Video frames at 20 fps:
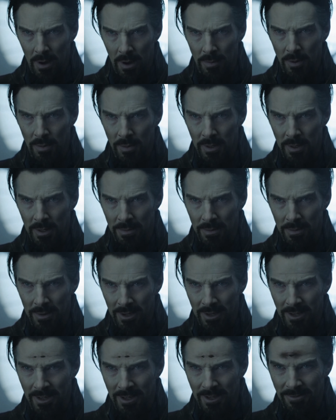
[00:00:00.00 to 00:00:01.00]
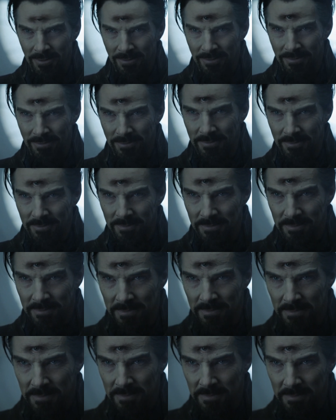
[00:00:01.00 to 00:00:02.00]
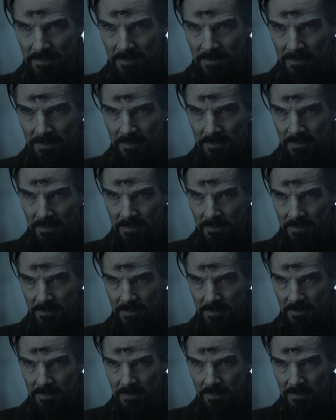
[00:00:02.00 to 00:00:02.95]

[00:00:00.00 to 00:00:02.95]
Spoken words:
third eye. They once again